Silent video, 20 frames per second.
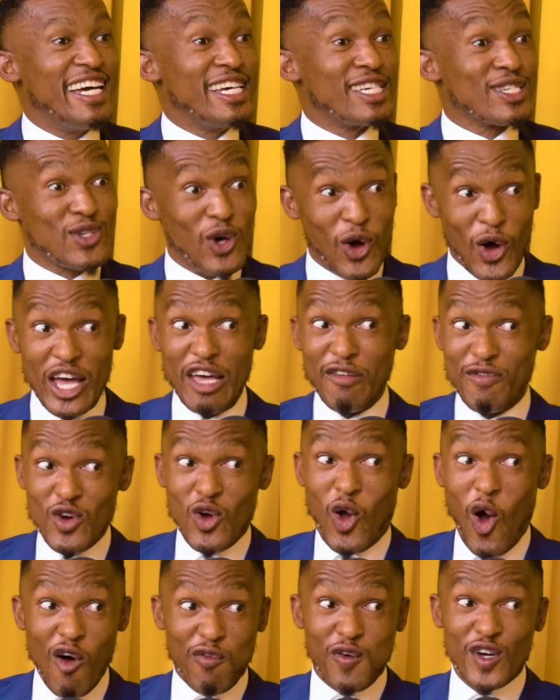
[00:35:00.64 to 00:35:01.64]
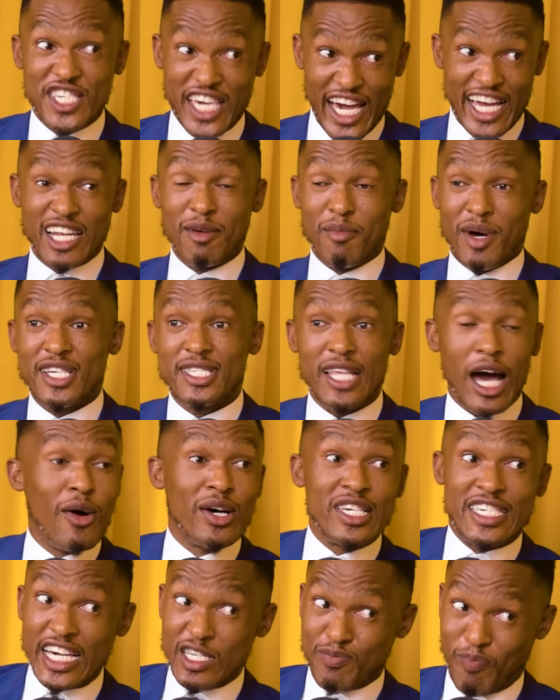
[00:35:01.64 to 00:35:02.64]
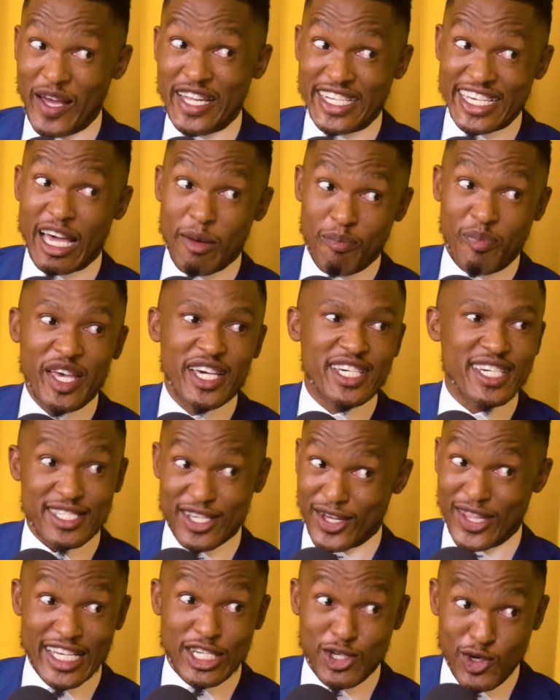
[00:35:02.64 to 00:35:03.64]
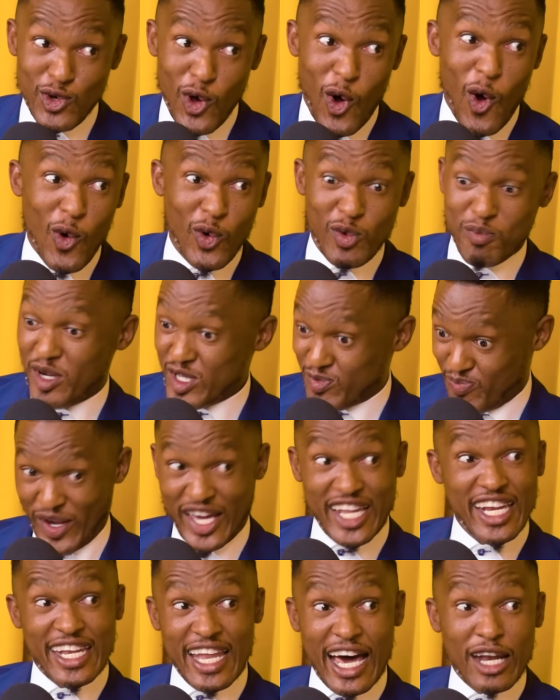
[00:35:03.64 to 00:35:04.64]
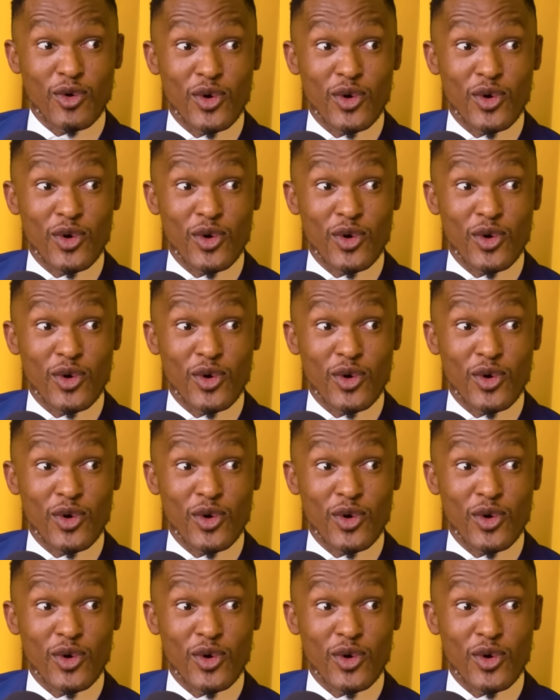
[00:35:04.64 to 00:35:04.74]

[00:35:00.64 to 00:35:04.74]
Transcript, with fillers: So if you go for gentlemen, I was just painting a picture so that you know good West beginning and